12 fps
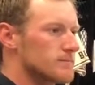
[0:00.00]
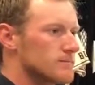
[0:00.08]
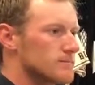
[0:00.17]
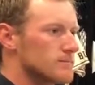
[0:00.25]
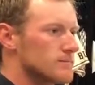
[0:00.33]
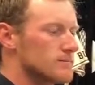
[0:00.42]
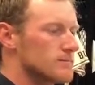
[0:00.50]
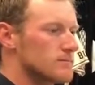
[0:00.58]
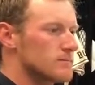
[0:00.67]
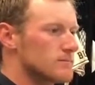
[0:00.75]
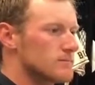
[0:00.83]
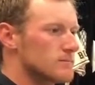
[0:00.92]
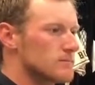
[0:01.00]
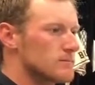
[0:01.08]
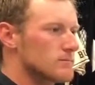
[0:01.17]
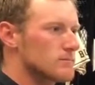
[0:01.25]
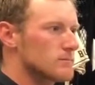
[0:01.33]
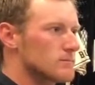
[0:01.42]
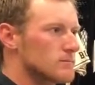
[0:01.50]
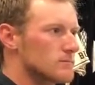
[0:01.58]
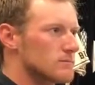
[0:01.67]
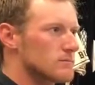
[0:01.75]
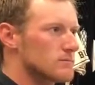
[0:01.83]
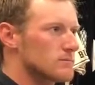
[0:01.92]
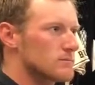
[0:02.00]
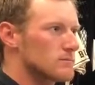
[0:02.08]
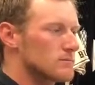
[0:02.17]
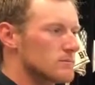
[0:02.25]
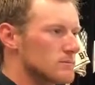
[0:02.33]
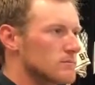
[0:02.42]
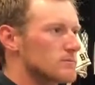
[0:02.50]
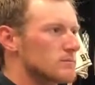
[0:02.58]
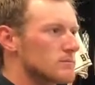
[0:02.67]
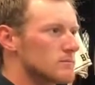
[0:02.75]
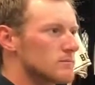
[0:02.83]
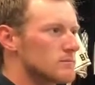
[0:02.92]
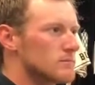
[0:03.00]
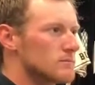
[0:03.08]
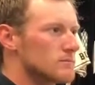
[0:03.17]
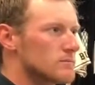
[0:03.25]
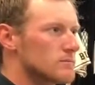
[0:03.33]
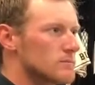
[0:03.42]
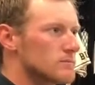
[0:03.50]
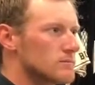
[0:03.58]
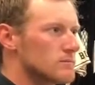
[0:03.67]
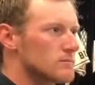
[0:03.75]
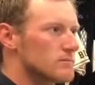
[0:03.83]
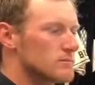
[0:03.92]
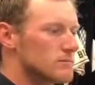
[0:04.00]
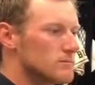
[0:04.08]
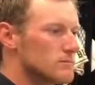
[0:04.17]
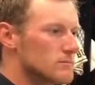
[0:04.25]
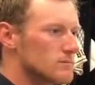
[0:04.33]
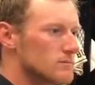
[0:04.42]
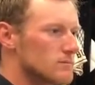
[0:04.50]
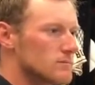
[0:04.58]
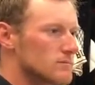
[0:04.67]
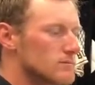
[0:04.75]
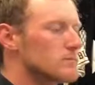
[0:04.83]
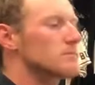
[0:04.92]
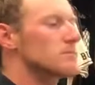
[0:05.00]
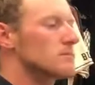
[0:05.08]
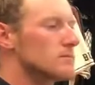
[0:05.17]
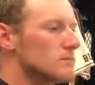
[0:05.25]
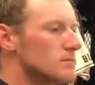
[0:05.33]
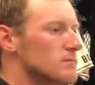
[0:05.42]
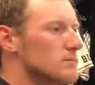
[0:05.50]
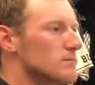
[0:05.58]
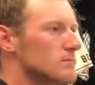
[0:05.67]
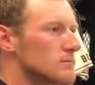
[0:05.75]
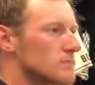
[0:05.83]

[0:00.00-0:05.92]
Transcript: This person isn't speaking.